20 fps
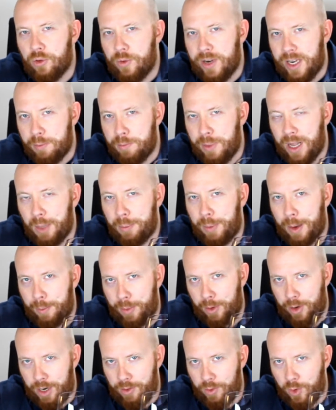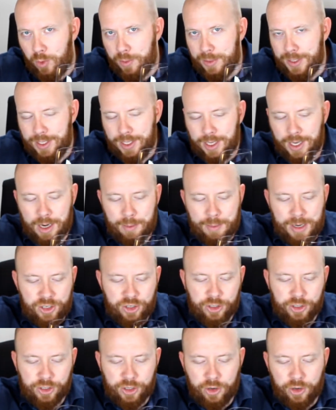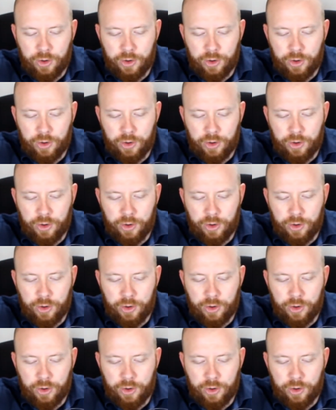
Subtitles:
green bell pepper aromas that I mentioned